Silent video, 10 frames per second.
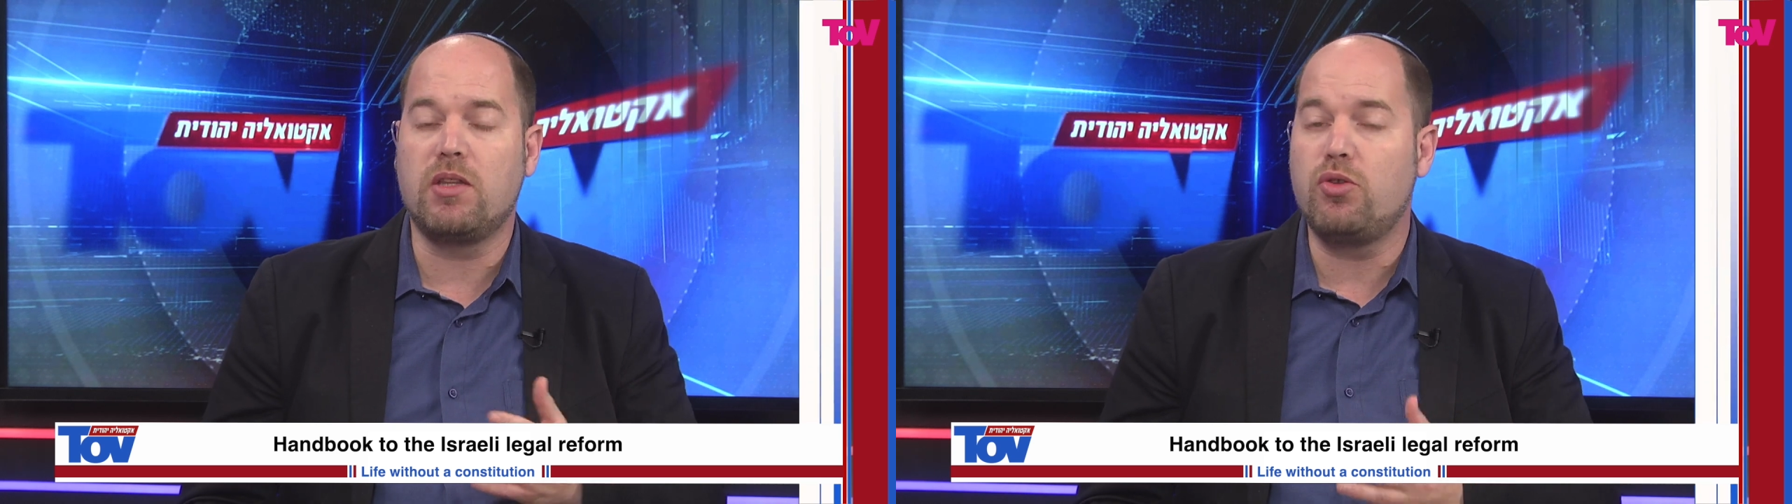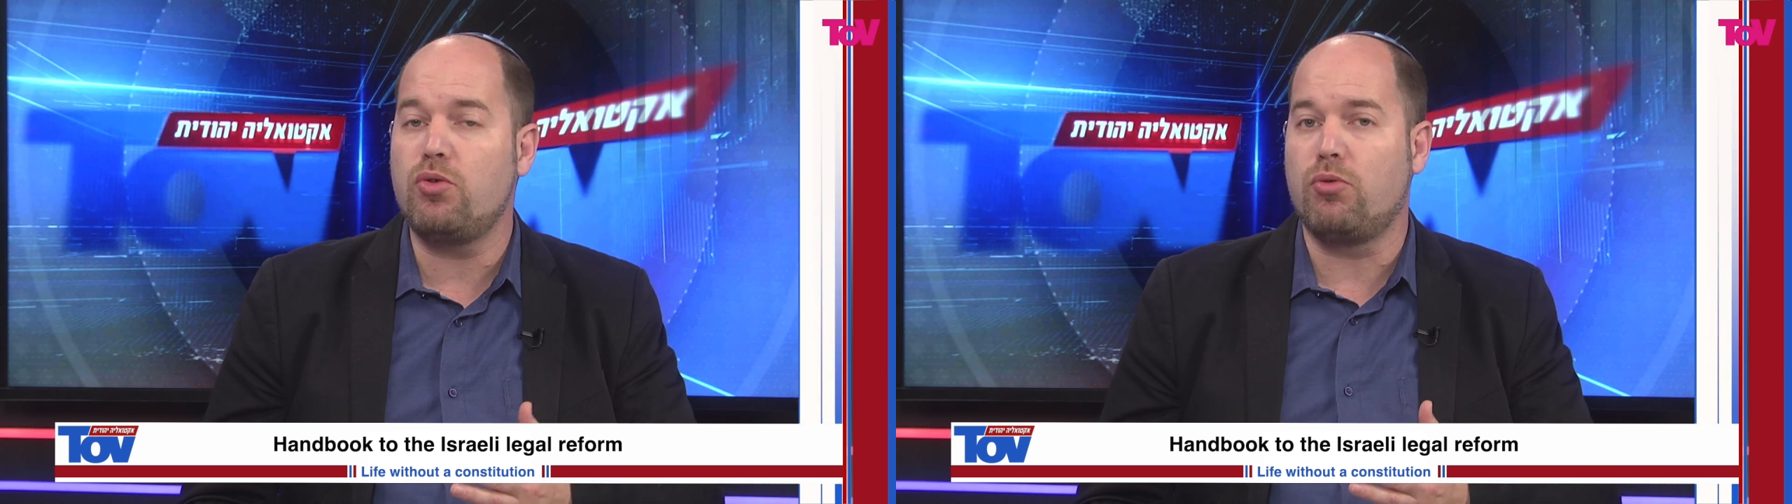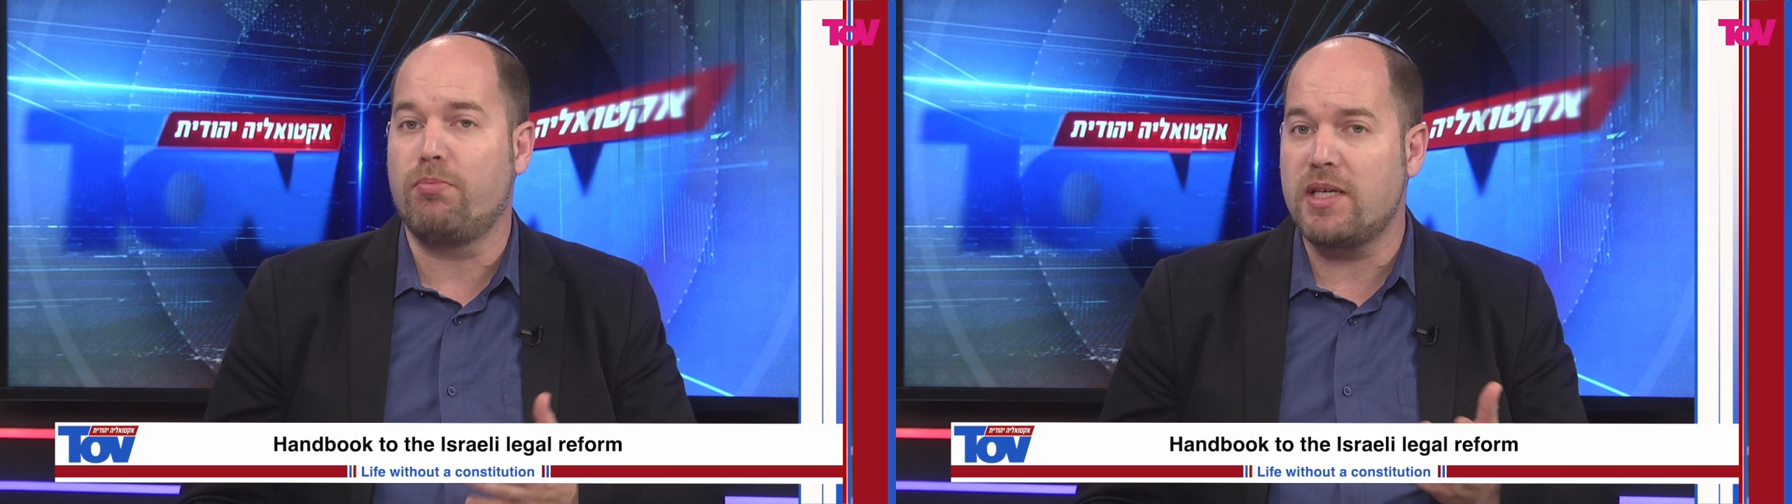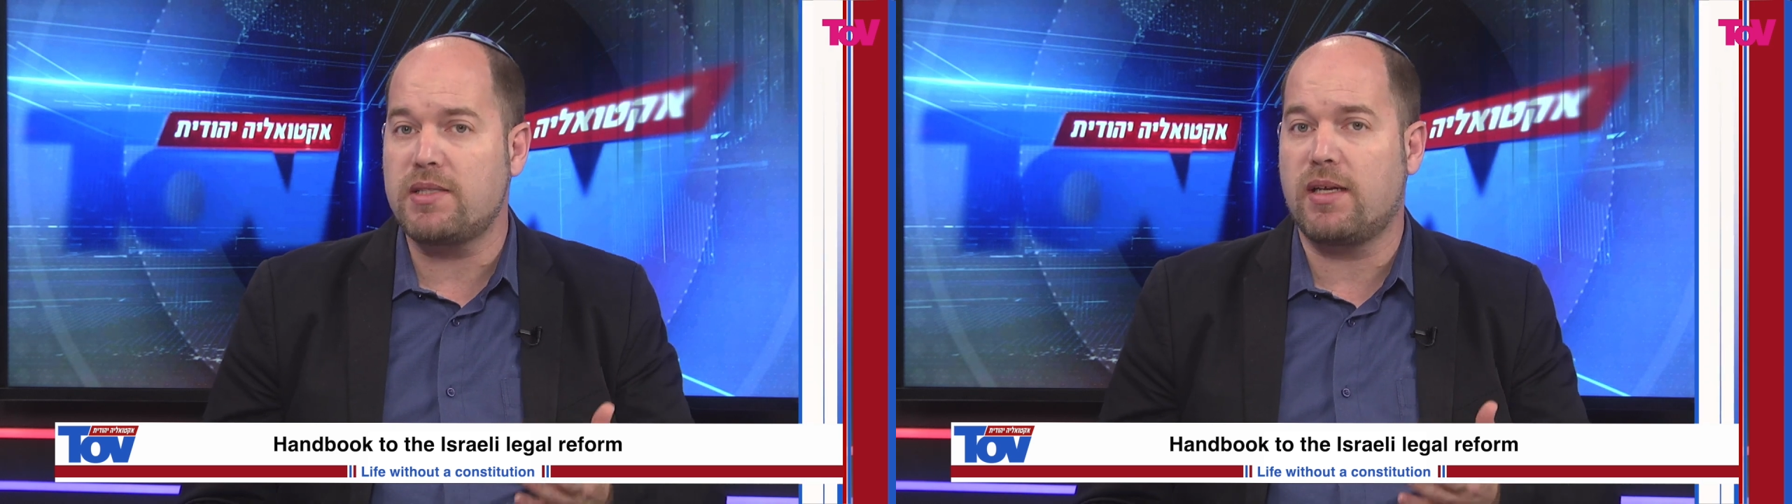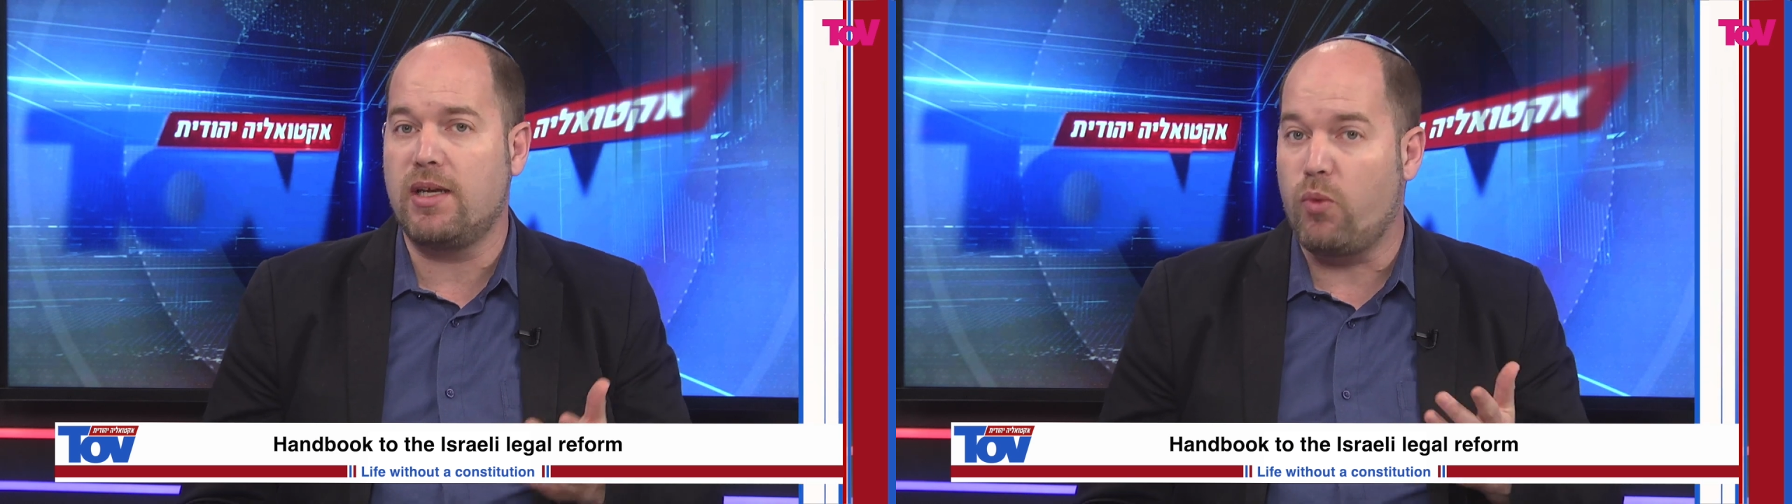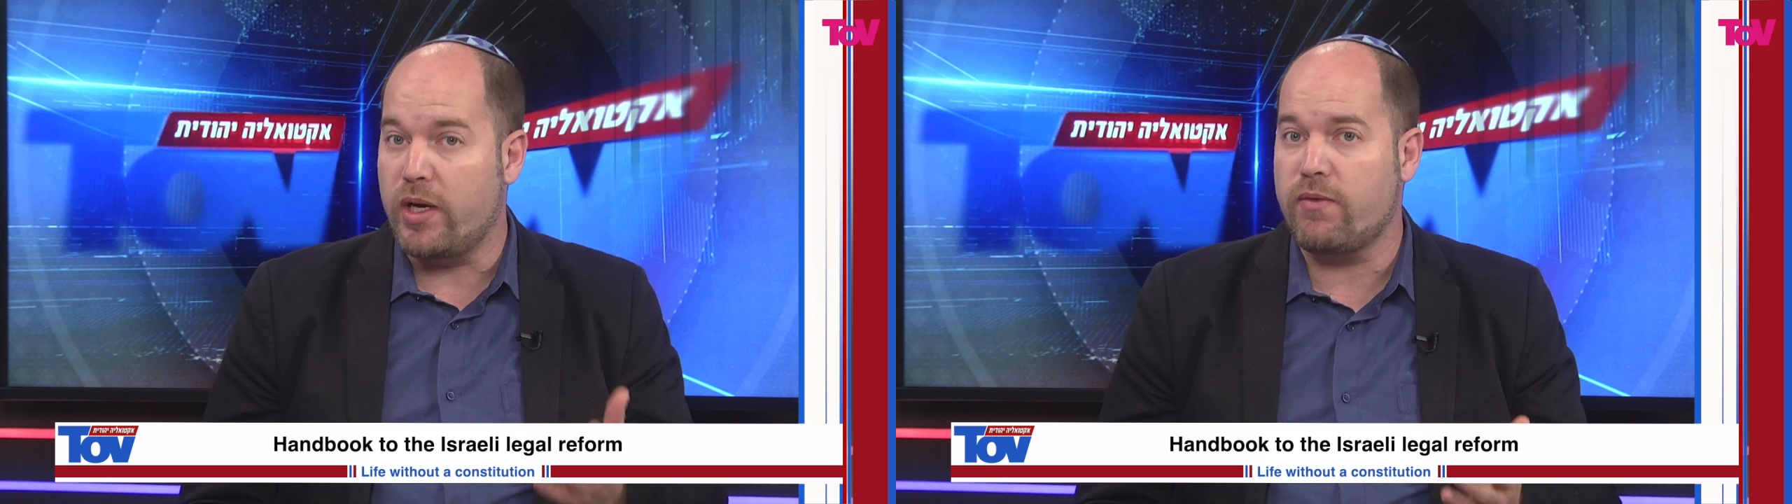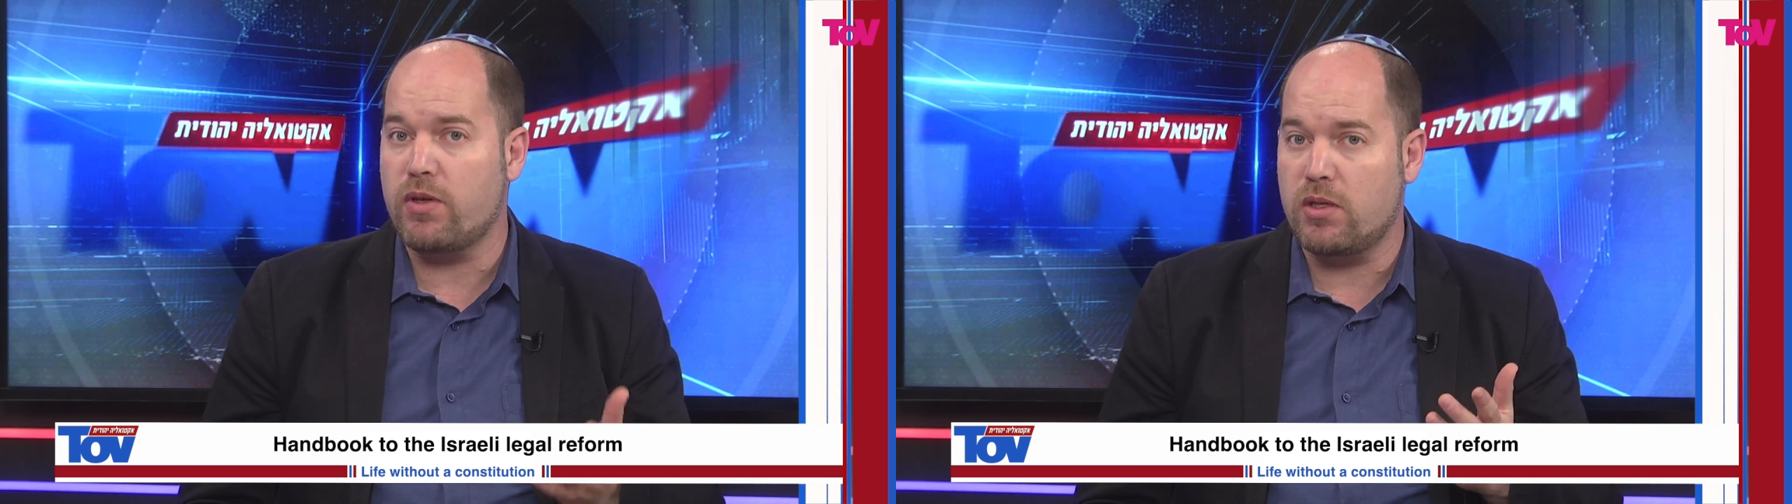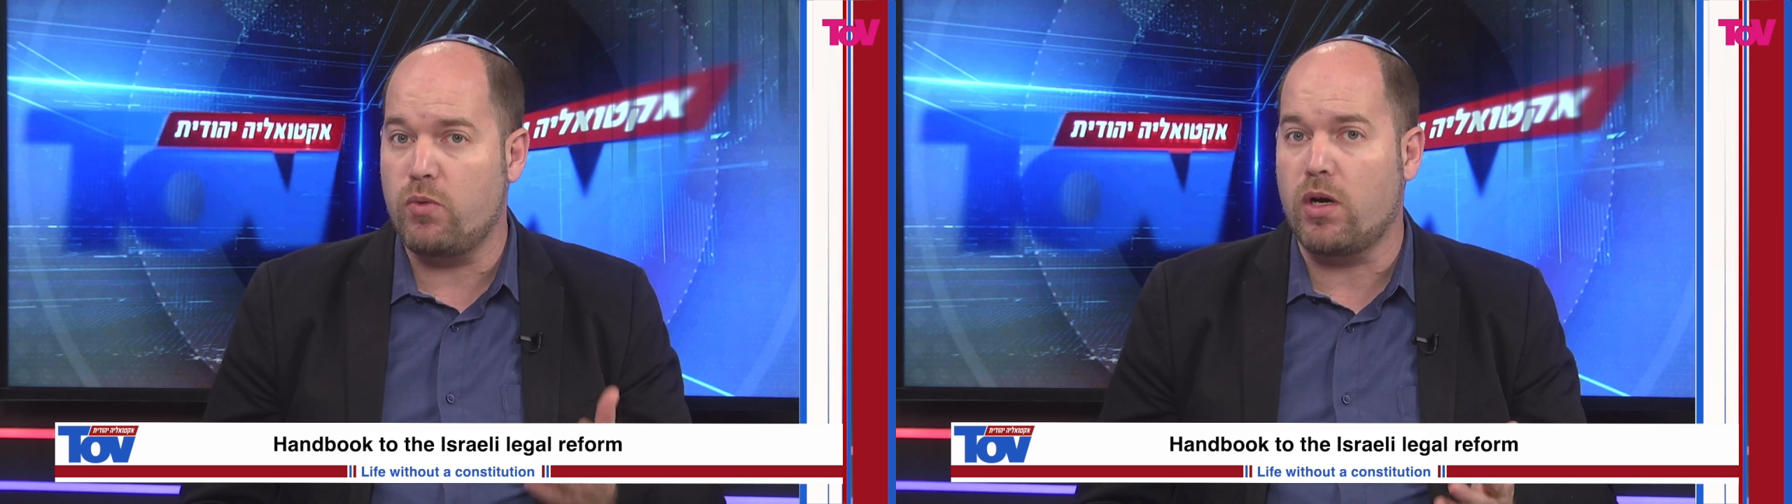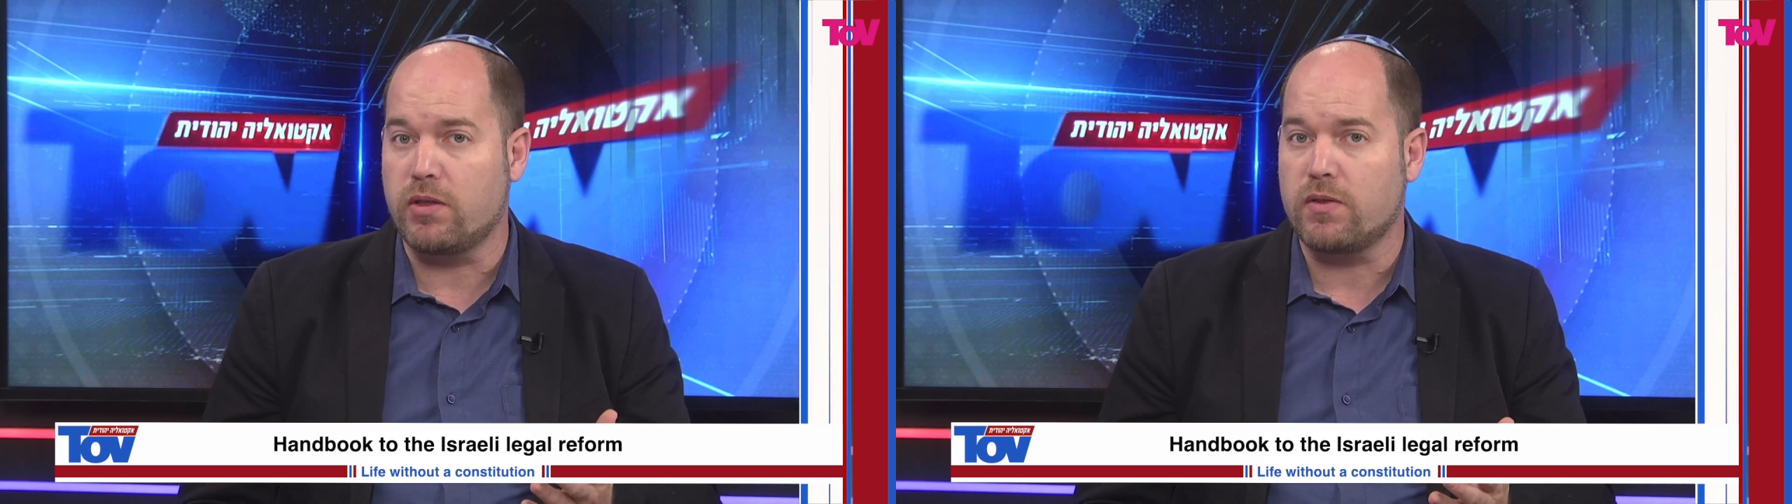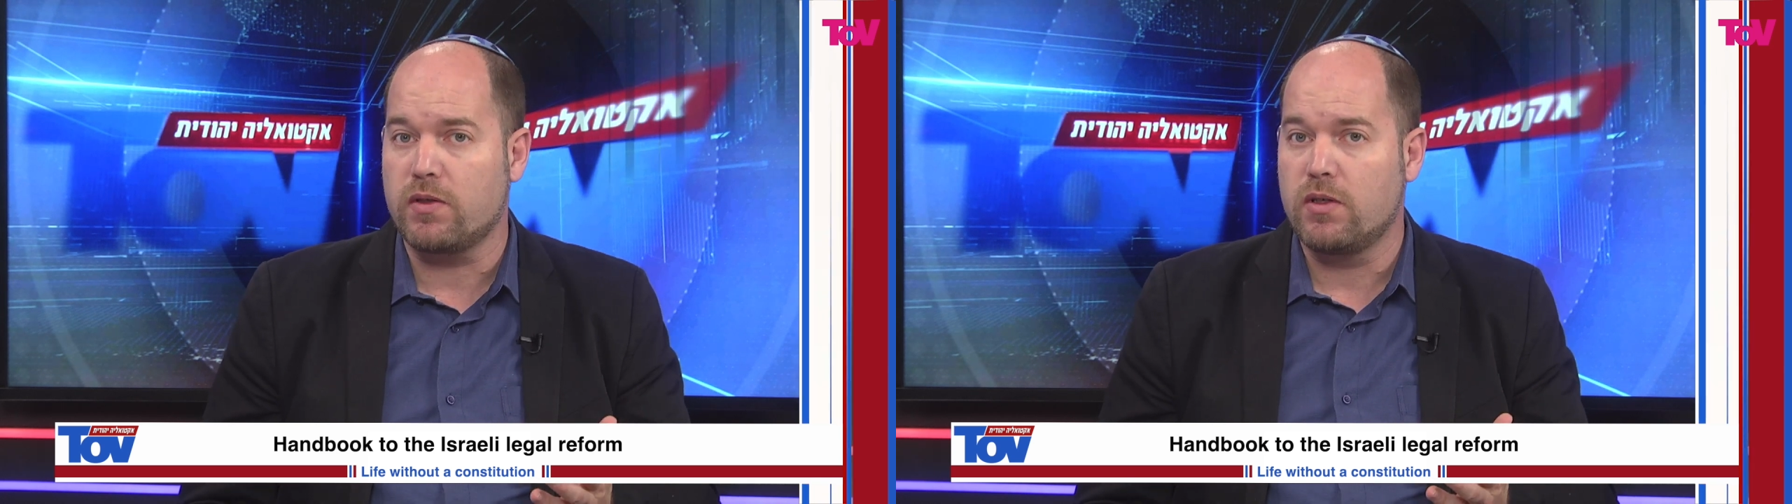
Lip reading: do basically whatever they want.